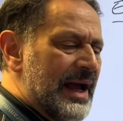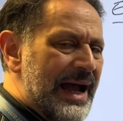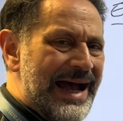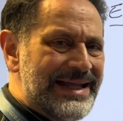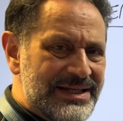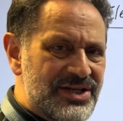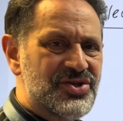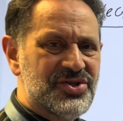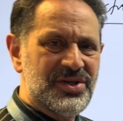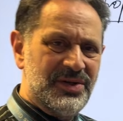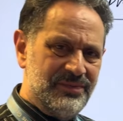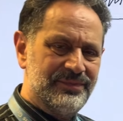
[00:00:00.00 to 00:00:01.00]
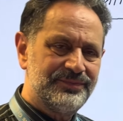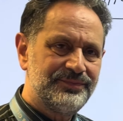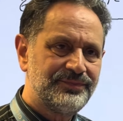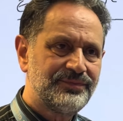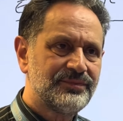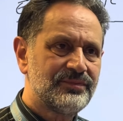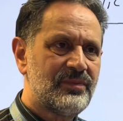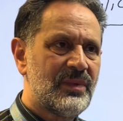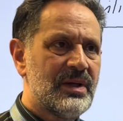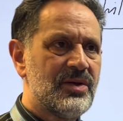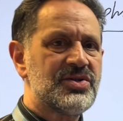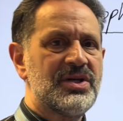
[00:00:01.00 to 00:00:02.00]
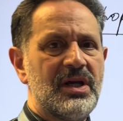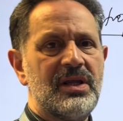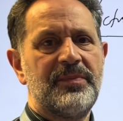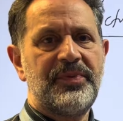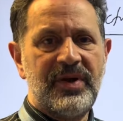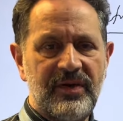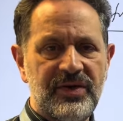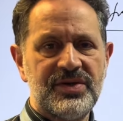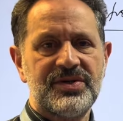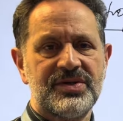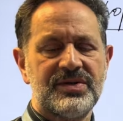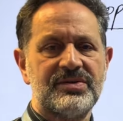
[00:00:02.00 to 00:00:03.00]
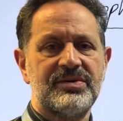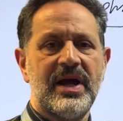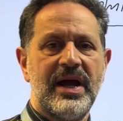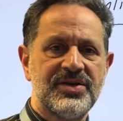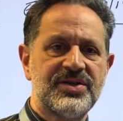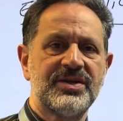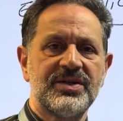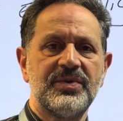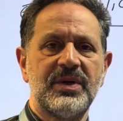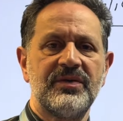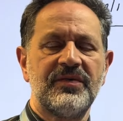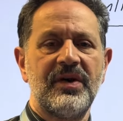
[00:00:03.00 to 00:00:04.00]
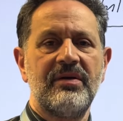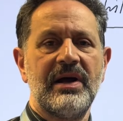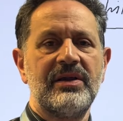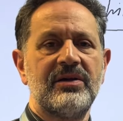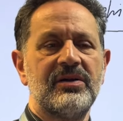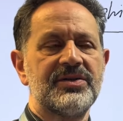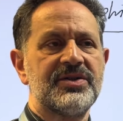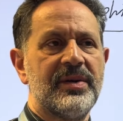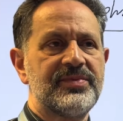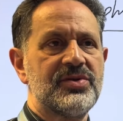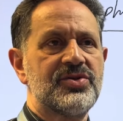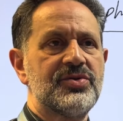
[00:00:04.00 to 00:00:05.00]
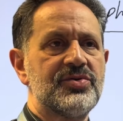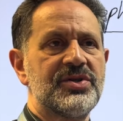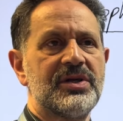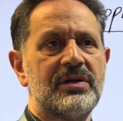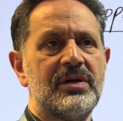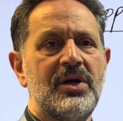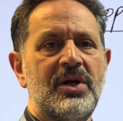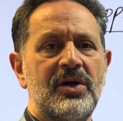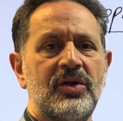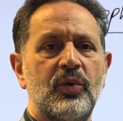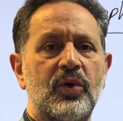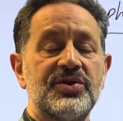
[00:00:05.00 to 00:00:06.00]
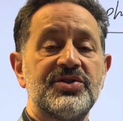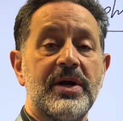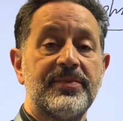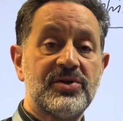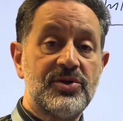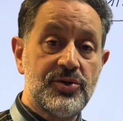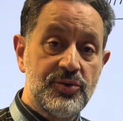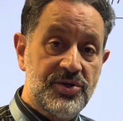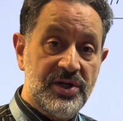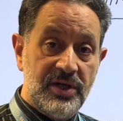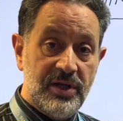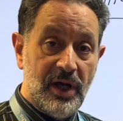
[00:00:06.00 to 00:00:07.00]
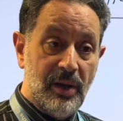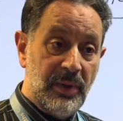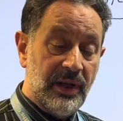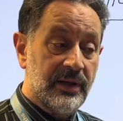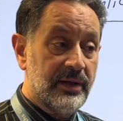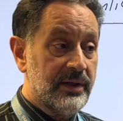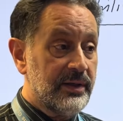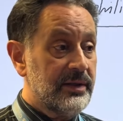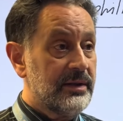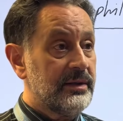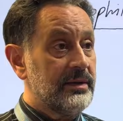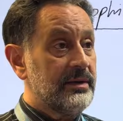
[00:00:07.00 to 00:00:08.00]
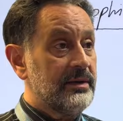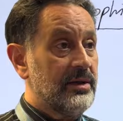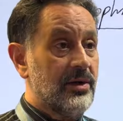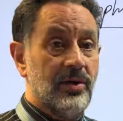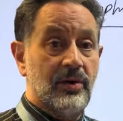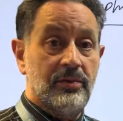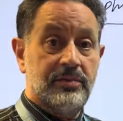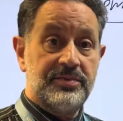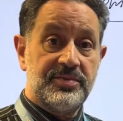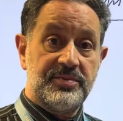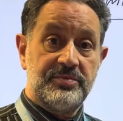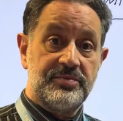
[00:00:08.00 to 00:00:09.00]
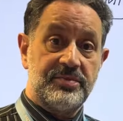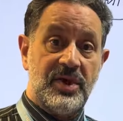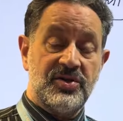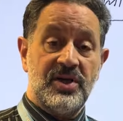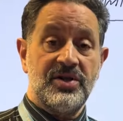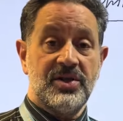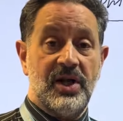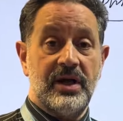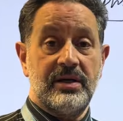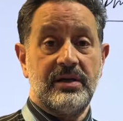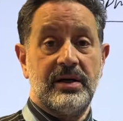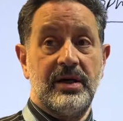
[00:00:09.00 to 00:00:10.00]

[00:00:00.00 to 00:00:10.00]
Addition. You see, in the previous reactions with free radical substitution, the word substitution came in. You know, it's like